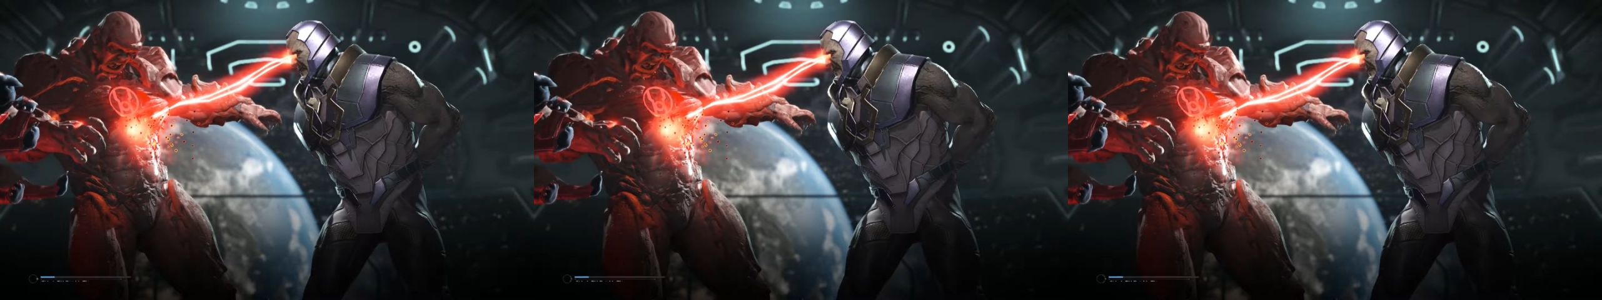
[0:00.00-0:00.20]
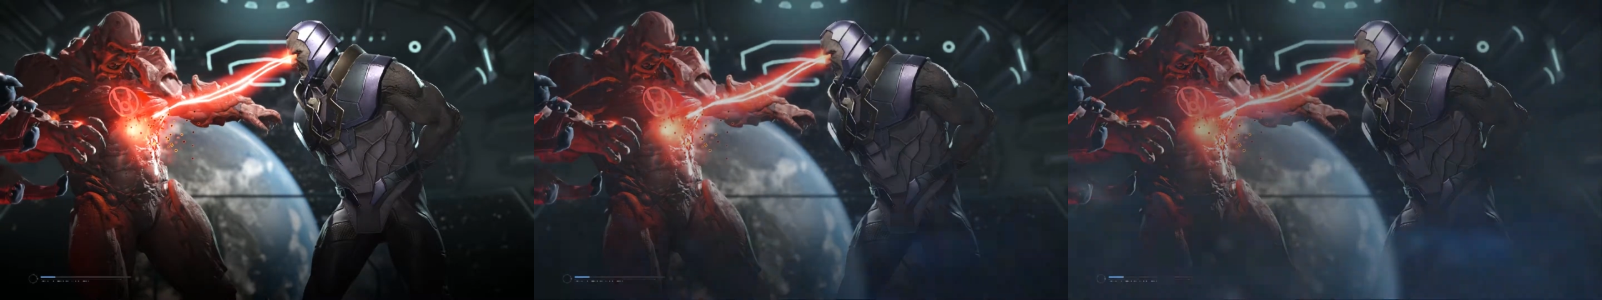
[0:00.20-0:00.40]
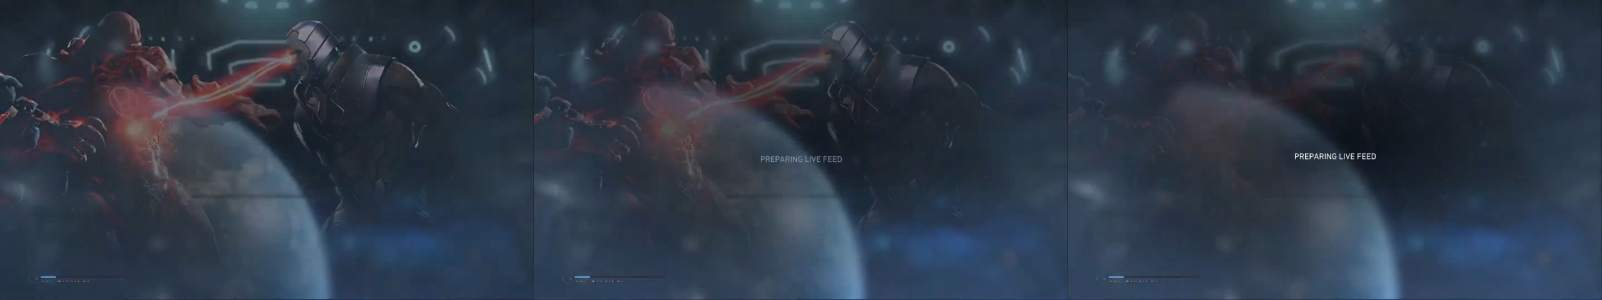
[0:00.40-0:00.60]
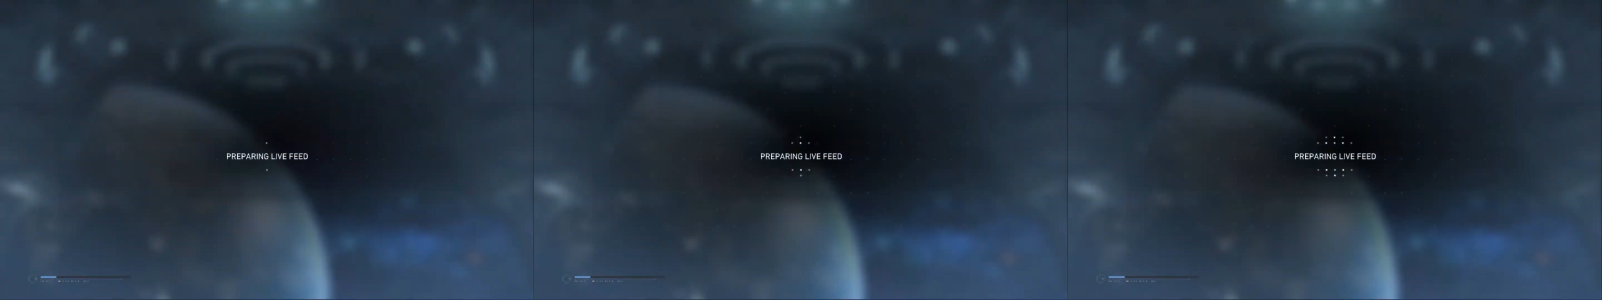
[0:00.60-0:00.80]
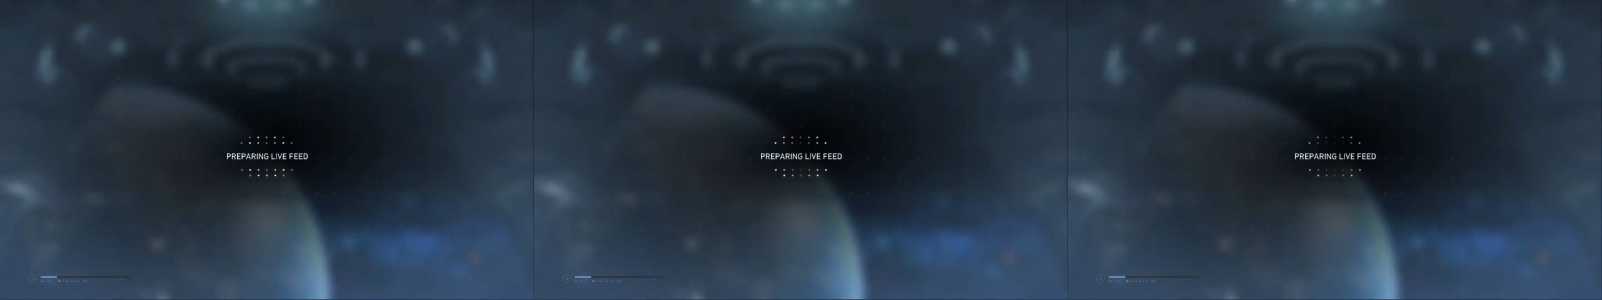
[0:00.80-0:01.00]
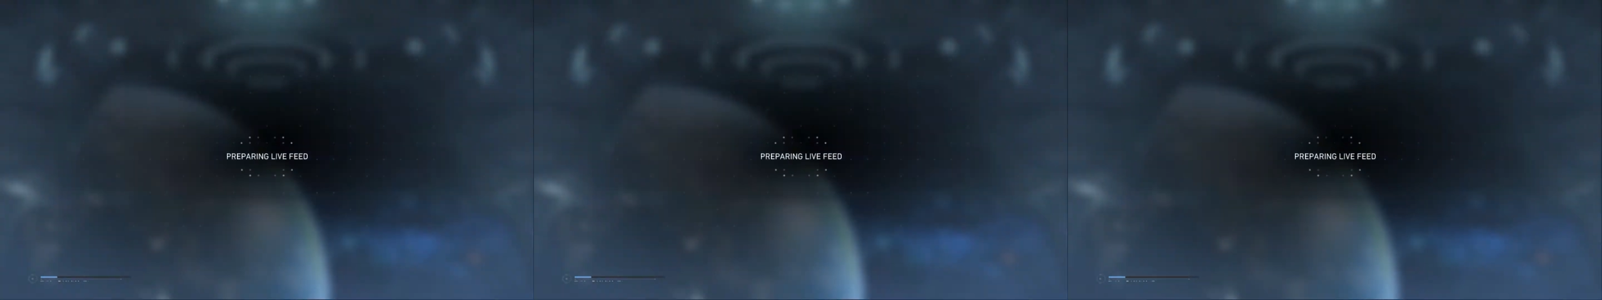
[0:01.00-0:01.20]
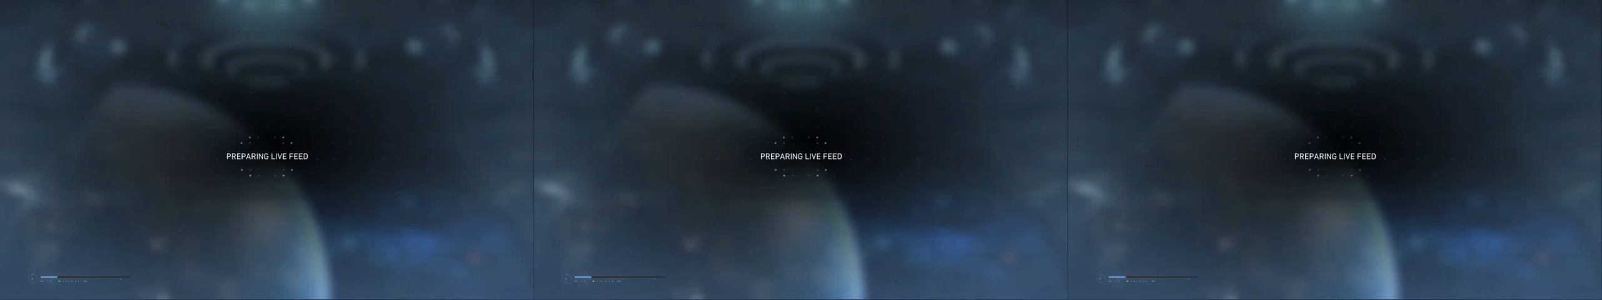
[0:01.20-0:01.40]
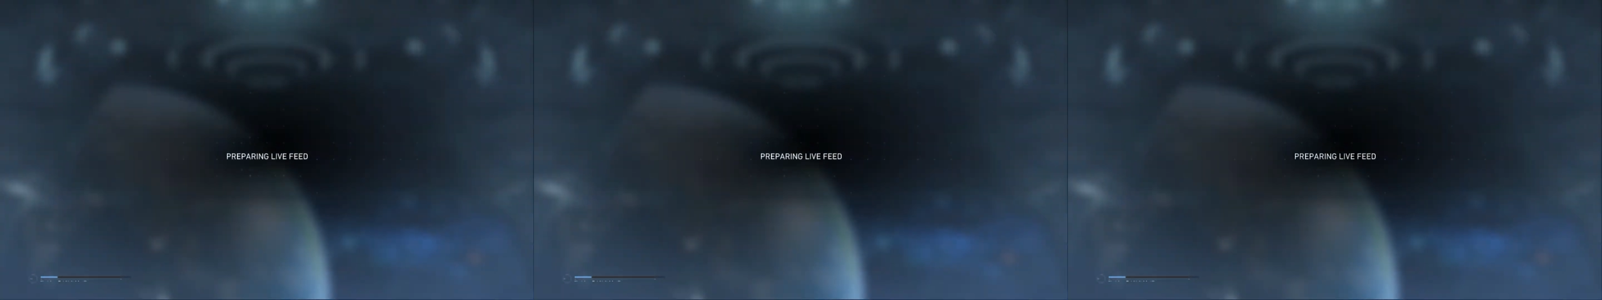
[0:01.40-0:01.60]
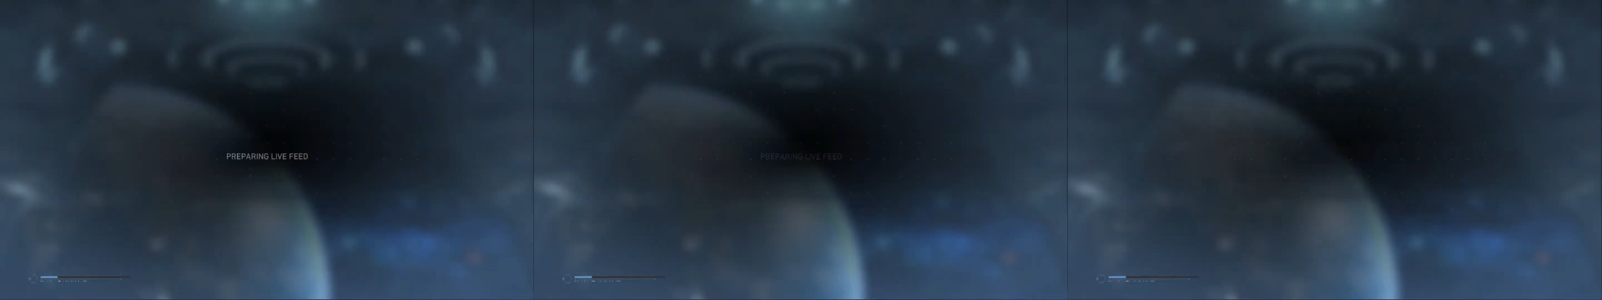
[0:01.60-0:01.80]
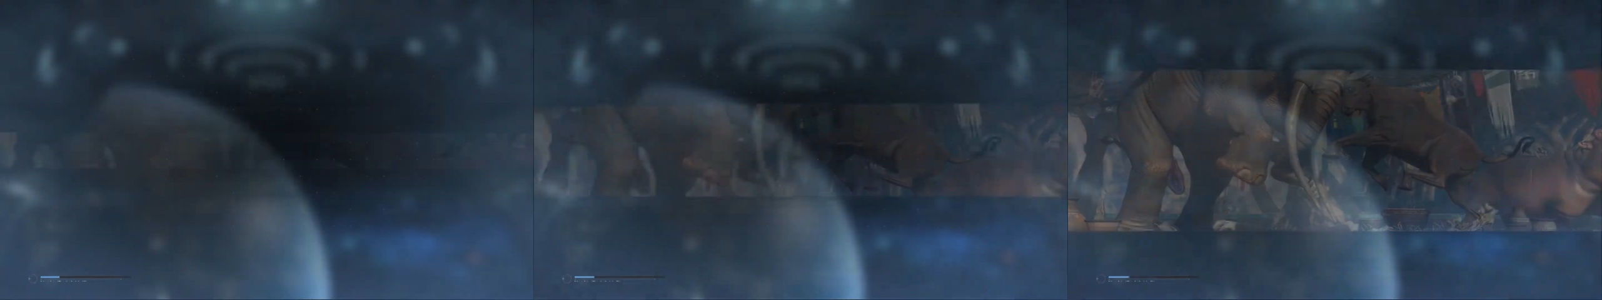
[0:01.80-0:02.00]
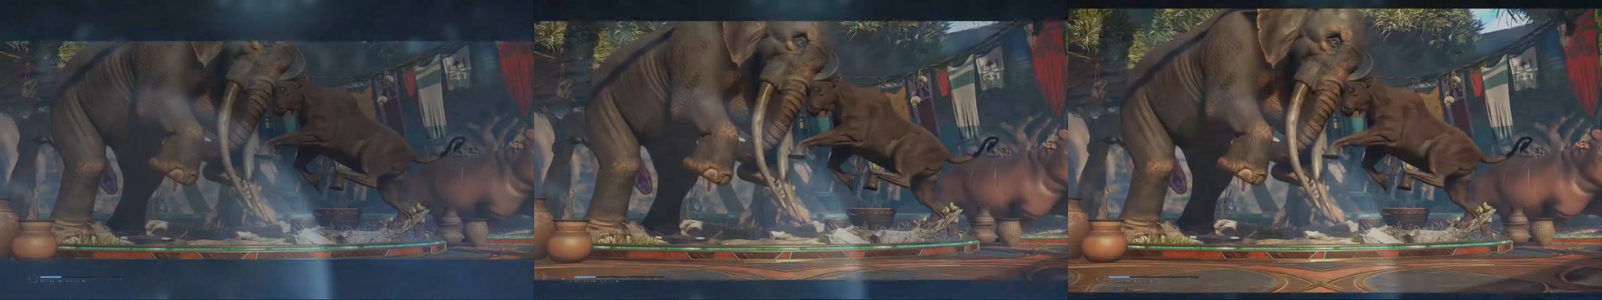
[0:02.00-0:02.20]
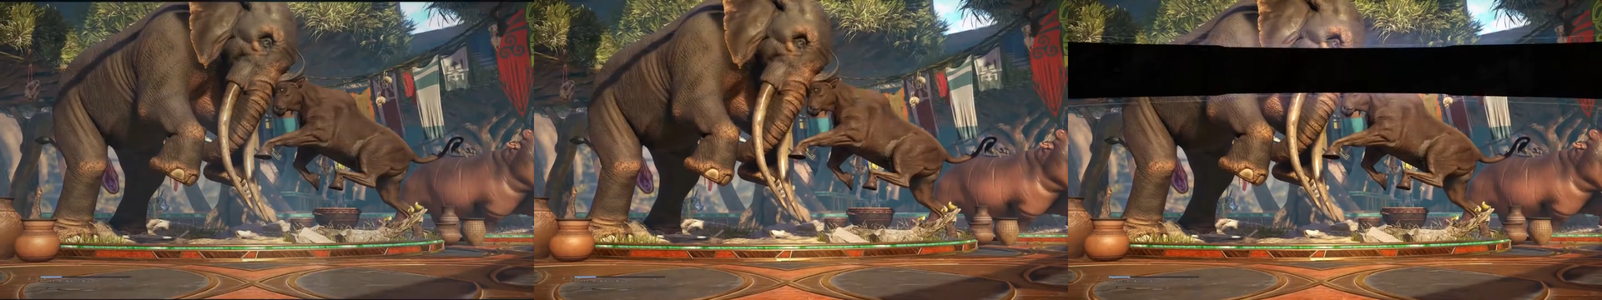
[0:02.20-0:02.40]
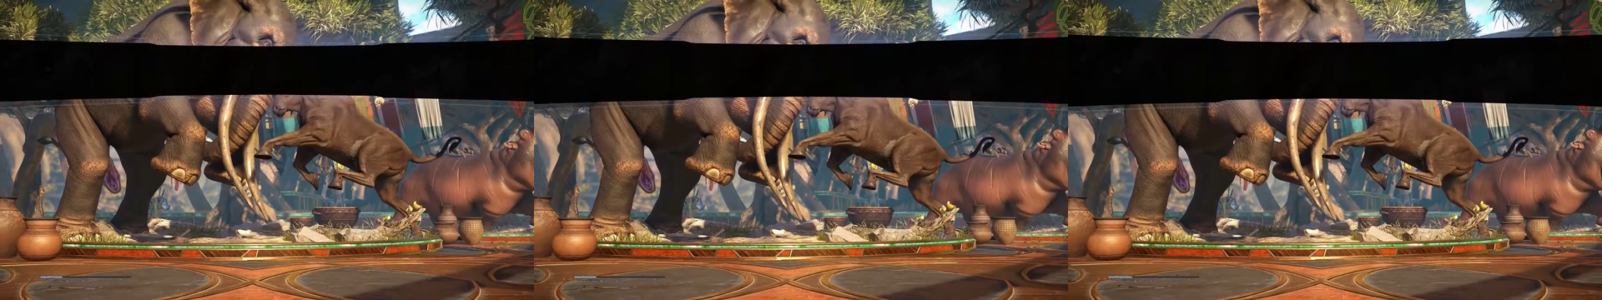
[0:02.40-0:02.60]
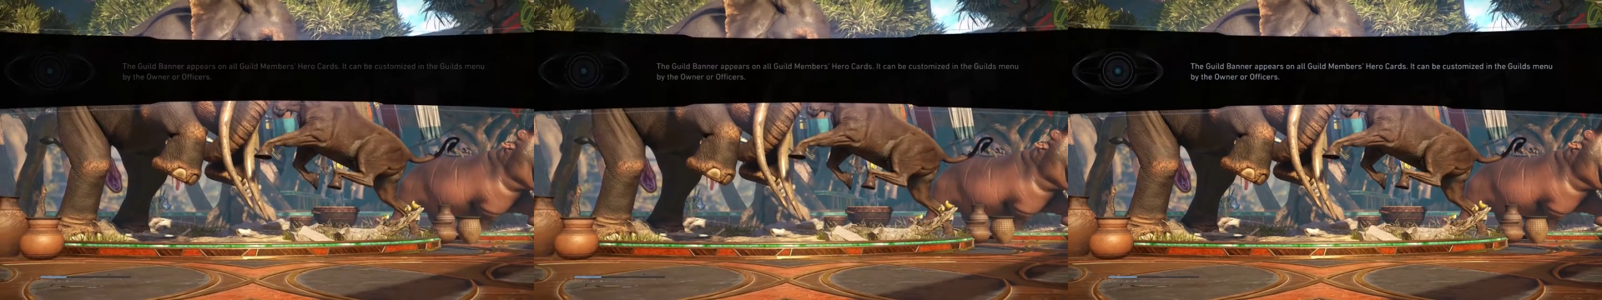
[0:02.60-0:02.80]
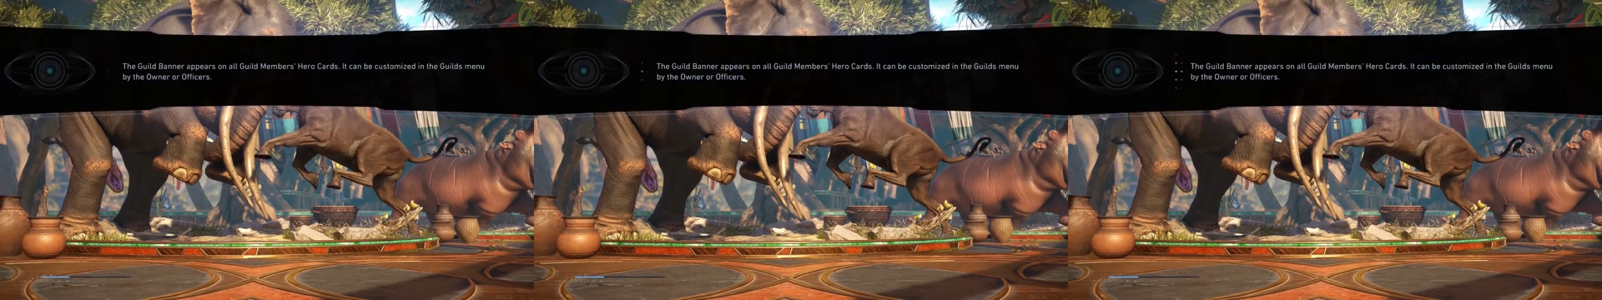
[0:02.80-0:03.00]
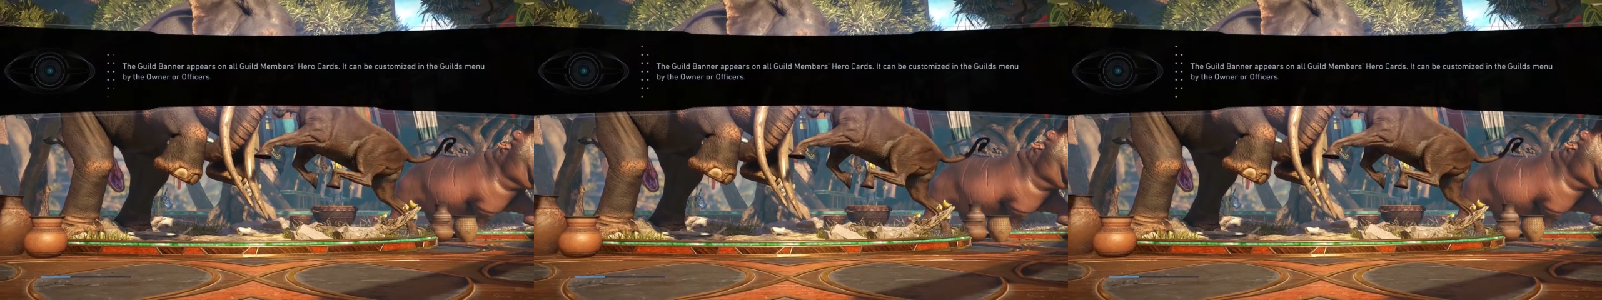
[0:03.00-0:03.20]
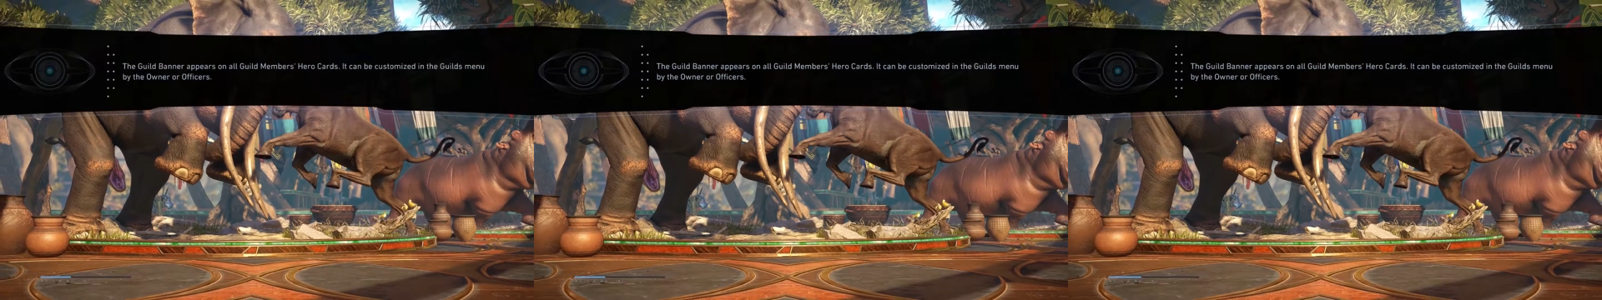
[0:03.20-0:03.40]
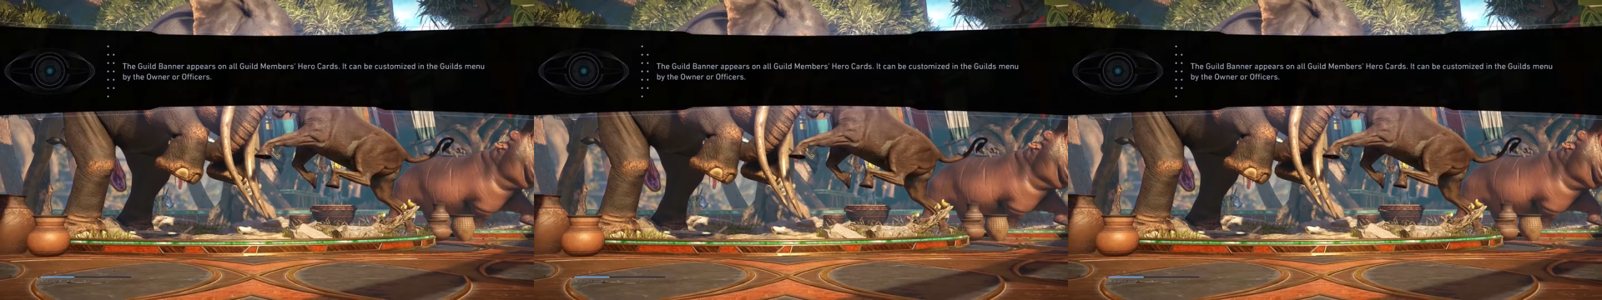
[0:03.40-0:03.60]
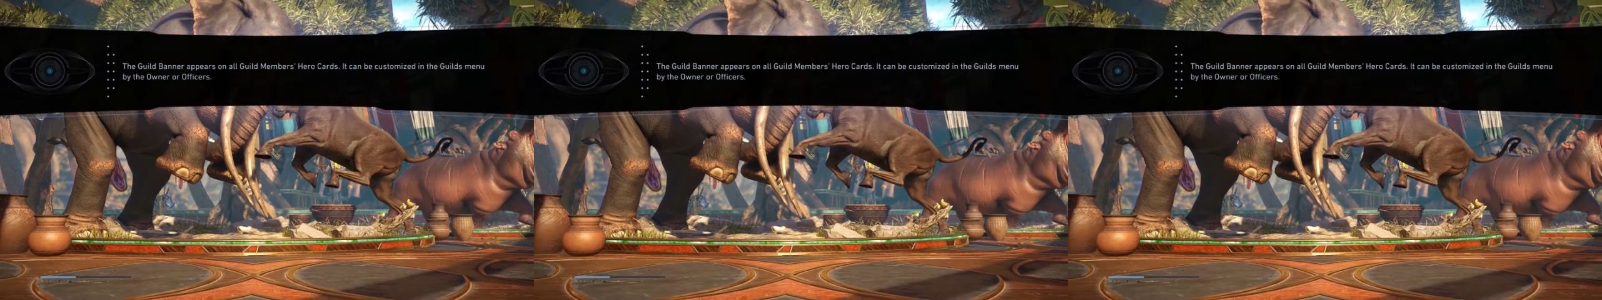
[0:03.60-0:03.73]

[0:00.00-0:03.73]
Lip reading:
(no speaker visible)